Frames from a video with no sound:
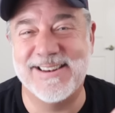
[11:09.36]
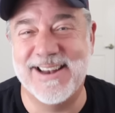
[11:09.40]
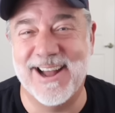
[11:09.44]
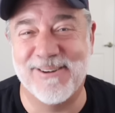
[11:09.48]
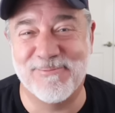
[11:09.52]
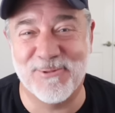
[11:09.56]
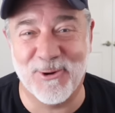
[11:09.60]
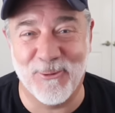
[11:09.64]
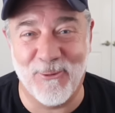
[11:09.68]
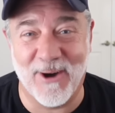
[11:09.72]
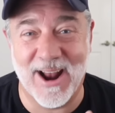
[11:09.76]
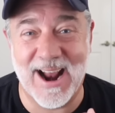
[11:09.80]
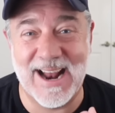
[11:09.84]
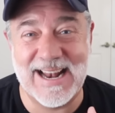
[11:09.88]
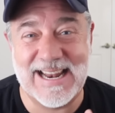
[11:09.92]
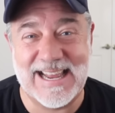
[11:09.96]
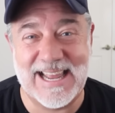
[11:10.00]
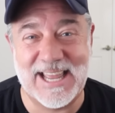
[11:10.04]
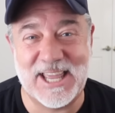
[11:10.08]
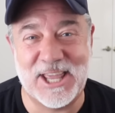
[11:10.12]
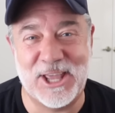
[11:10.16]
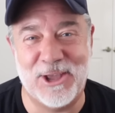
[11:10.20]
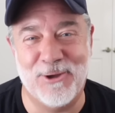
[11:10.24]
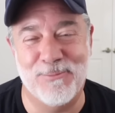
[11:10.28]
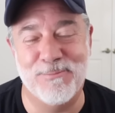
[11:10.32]
Number one, I
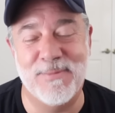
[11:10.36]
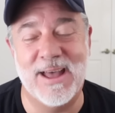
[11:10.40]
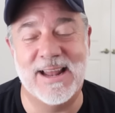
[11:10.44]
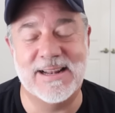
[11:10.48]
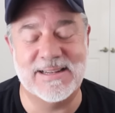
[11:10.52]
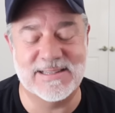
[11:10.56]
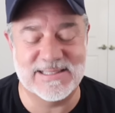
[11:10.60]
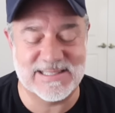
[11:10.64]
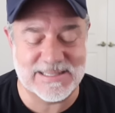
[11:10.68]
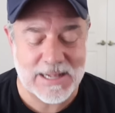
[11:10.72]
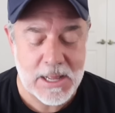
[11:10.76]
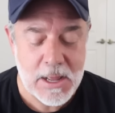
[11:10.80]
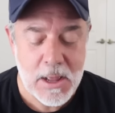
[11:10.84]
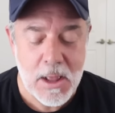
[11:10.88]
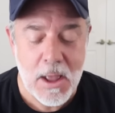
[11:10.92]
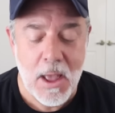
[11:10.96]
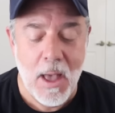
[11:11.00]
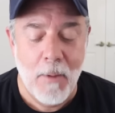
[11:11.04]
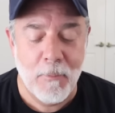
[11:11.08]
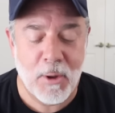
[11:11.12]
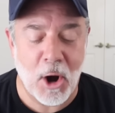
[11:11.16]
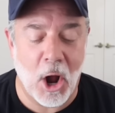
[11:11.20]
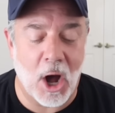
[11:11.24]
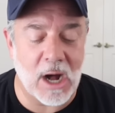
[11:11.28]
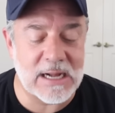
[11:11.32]
need cute mittens,
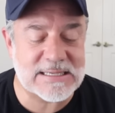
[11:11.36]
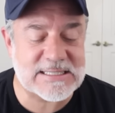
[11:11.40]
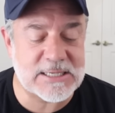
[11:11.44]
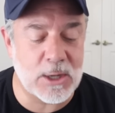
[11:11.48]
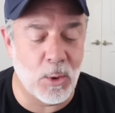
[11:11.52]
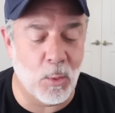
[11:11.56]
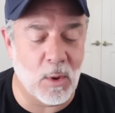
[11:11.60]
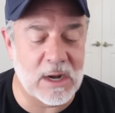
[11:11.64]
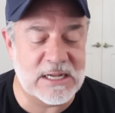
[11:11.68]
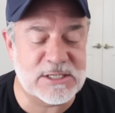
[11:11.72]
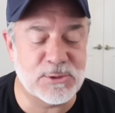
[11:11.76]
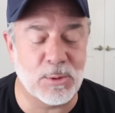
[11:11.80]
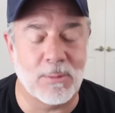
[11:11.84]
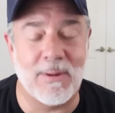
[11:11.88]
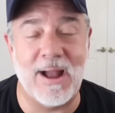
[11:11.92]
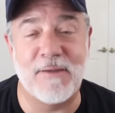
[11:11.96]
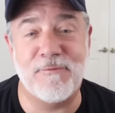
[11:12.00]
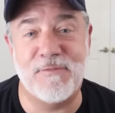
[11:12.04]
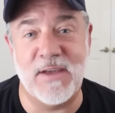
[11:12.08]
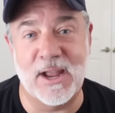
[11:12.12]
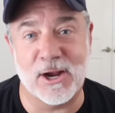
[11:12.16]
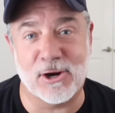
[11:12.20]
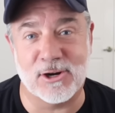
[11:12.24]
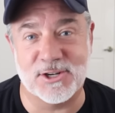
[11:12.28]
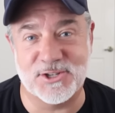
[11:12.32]
but also ones where my
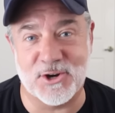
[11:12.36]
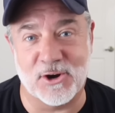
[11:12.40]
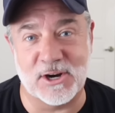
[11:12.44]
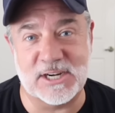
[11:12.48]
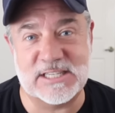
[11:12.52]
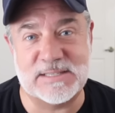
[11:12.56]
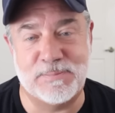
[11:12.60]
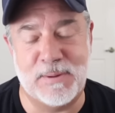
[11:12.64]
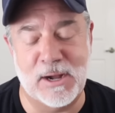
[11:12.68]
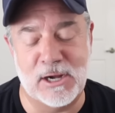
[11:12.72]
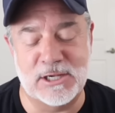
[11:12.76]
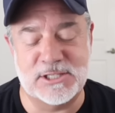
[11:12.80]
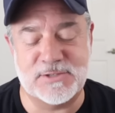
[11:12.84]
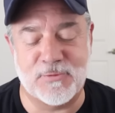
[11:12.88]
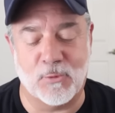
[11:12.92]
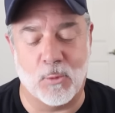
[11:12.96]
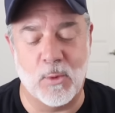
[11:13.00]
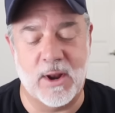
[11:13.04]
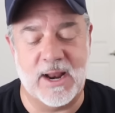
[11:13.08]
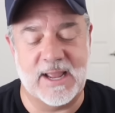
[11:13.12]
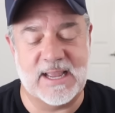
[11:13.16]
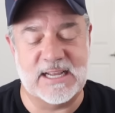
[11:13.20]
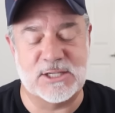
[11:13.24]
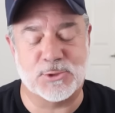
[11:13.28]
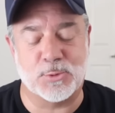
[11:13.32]
fingers are exposed for
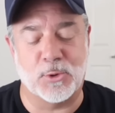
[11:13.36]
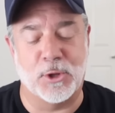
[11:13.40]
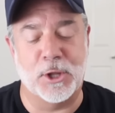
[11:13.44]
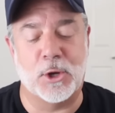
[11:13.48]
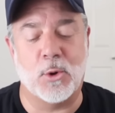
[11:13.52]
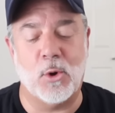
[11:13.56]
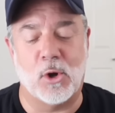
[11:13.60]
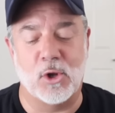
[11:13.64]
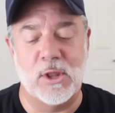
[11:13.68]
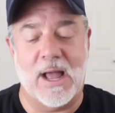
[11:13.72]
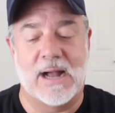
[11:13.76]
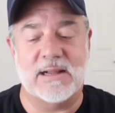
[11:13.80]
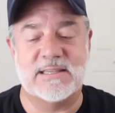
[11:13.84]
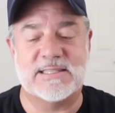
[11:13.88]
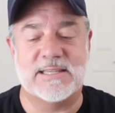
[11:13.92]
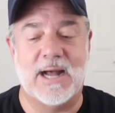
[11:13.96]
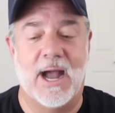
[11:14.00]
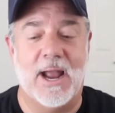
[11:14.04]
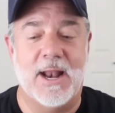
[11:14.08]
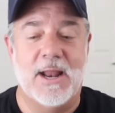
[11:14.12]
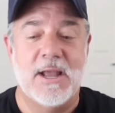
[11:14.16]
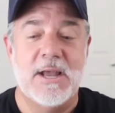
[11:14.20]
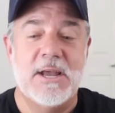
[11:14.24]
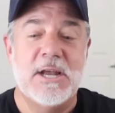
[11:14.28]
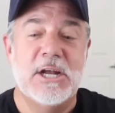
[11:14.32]
when it gets really cold
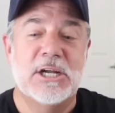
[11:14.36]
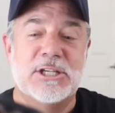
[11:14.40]
outside.